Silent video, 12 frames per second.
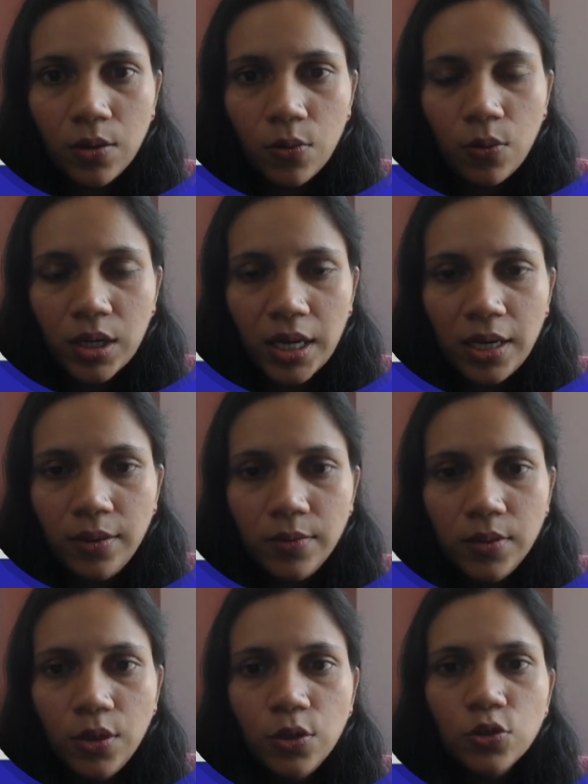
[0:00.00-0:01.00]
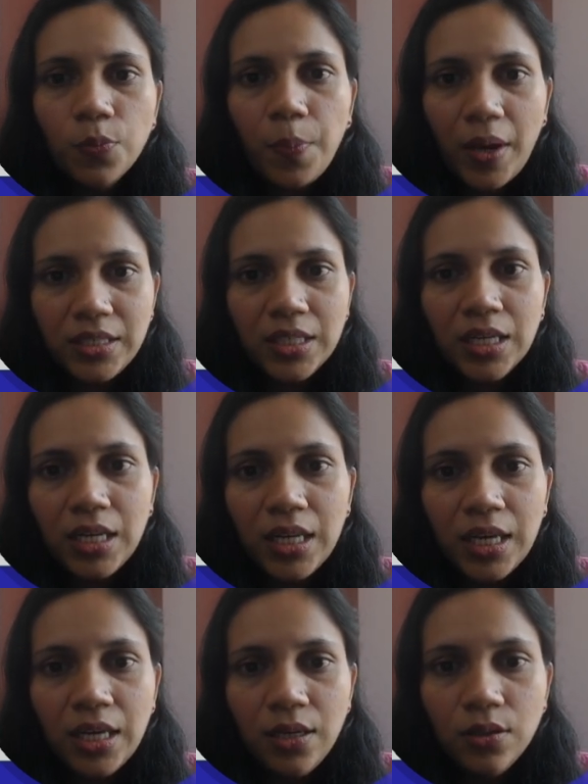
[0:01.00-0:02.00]
Okay. So
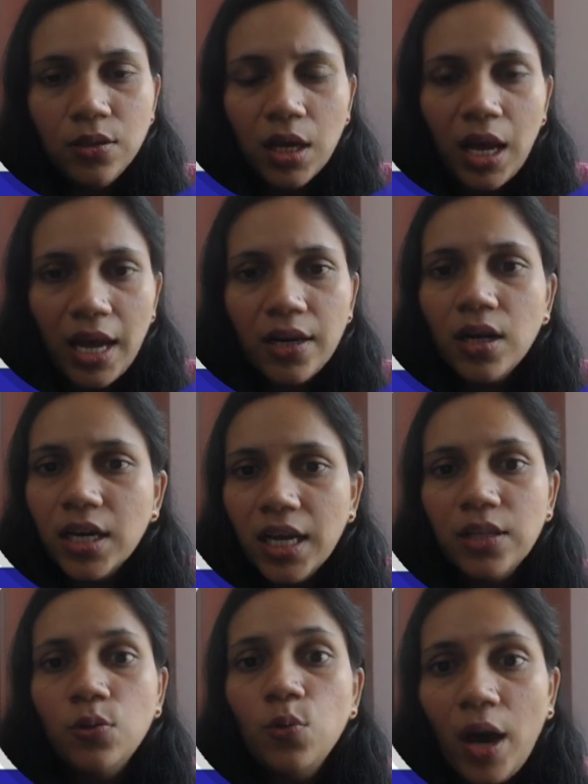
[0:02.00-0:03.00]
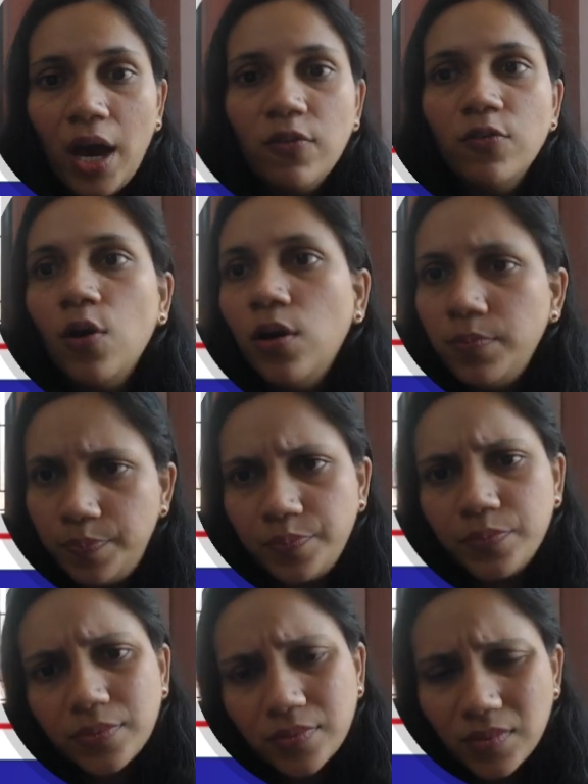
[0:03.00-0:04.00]
basically, and again, you have your
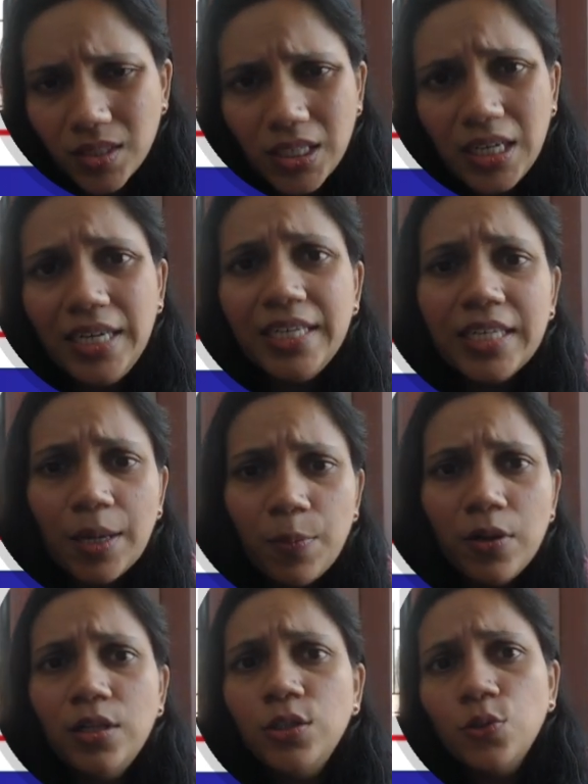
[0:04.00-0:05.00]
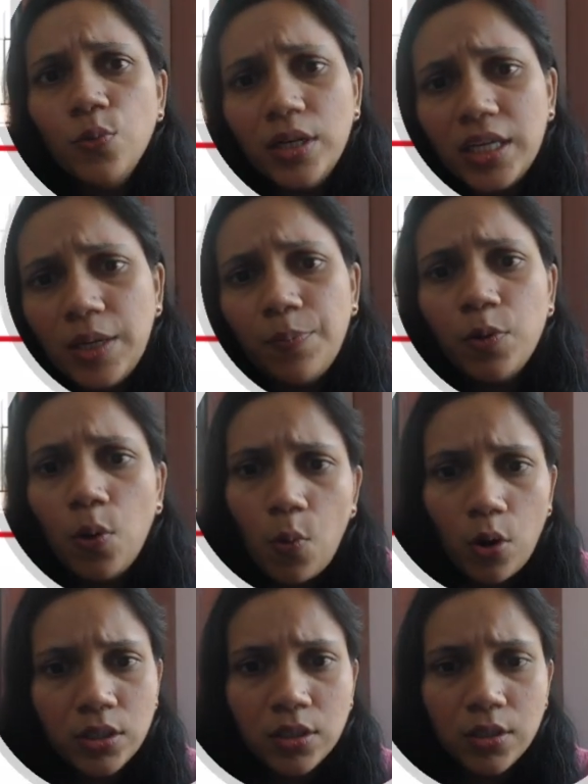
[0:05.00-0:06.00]
eatables, you will keep your
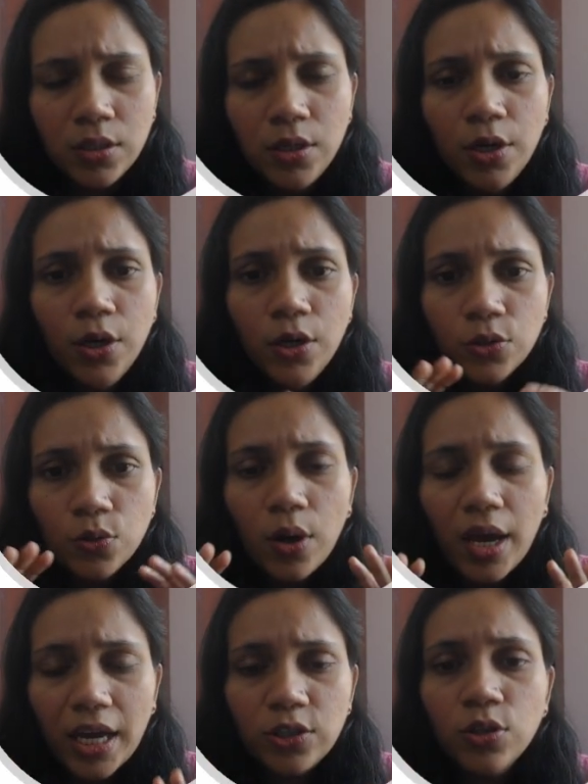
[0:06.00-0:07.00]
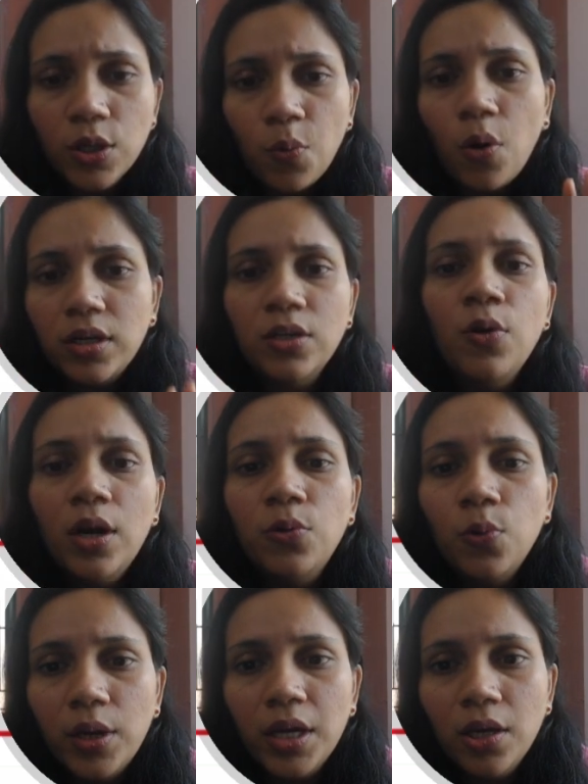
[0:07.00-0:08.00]
water. So actually what you are
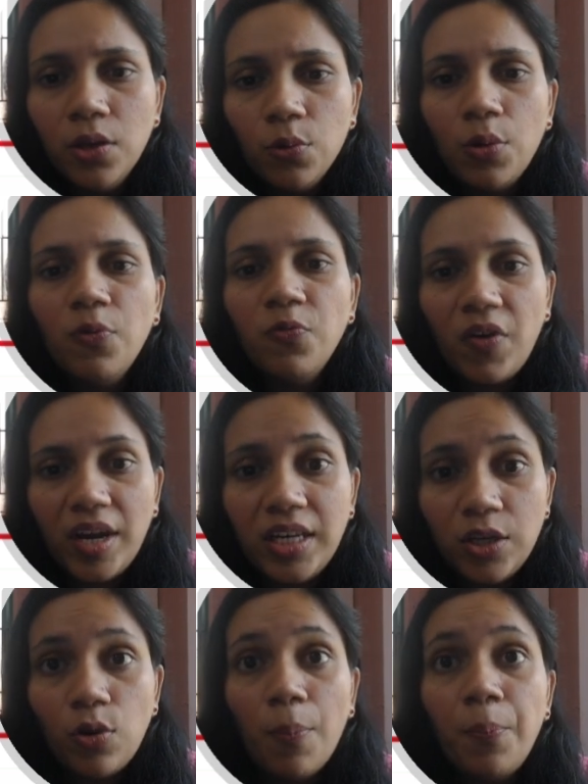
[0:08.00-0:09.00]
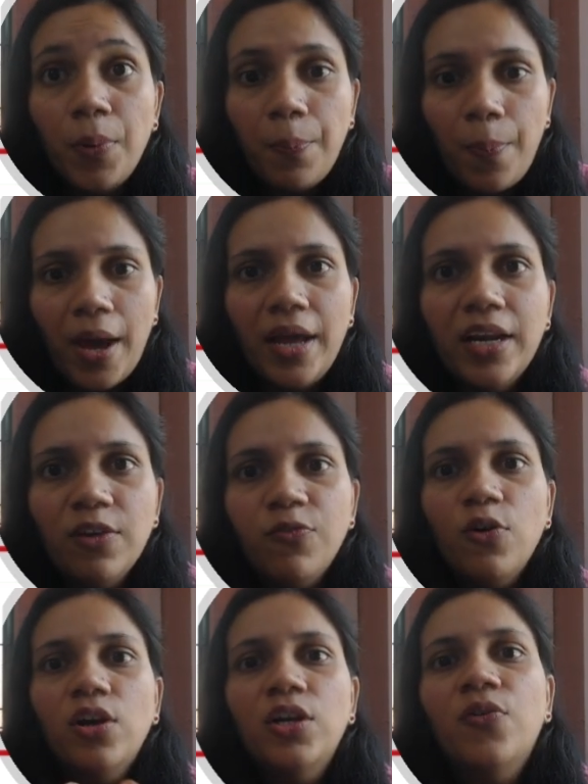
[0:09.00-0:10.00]
doing, you are waiting, you are preparing
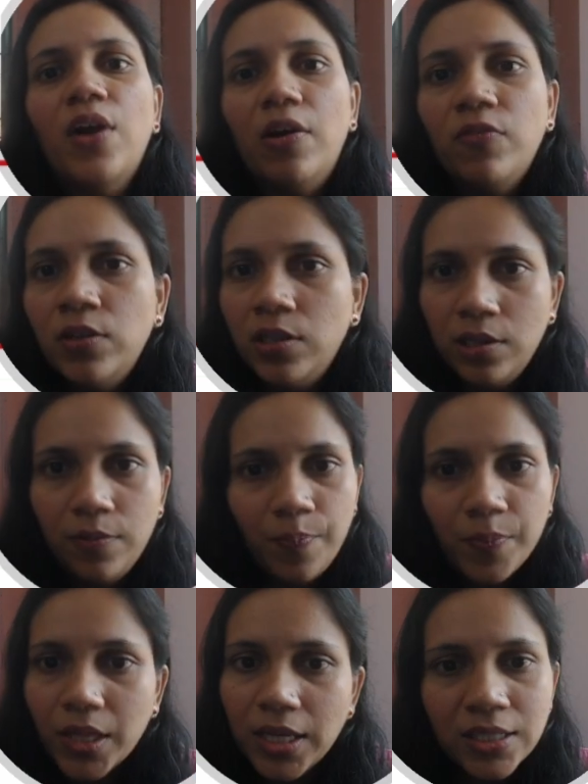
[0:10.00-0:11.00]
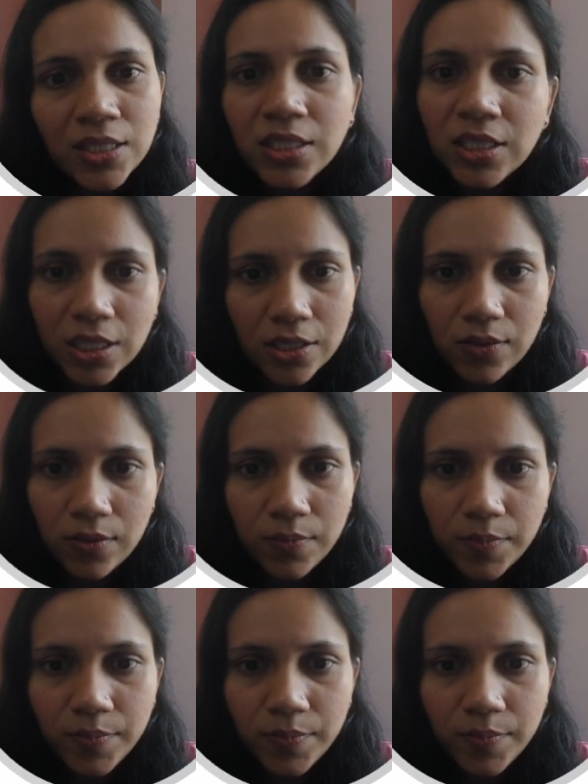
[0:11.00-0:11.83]
for your travel, isn't it?